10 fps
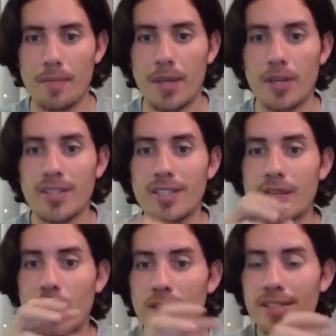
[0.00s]
because
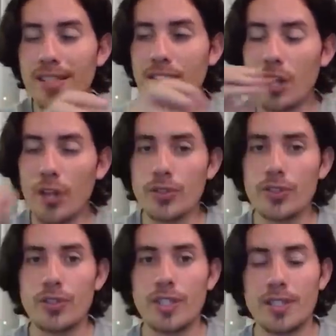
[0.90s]
it's a continent
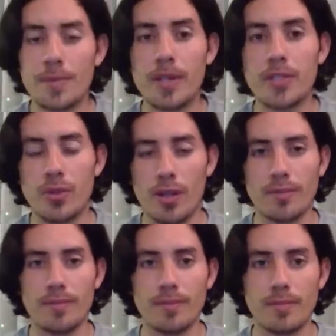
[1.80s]
close to the
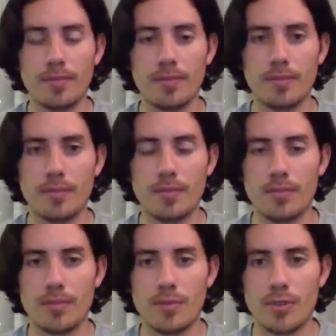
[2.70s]
spiritual,
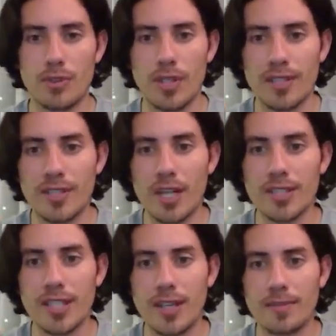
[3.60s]
to the
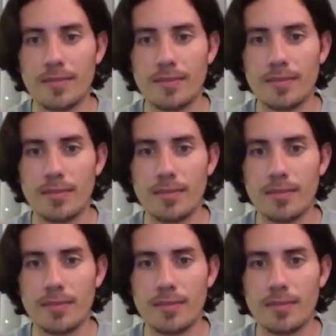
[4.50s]
Antarctica.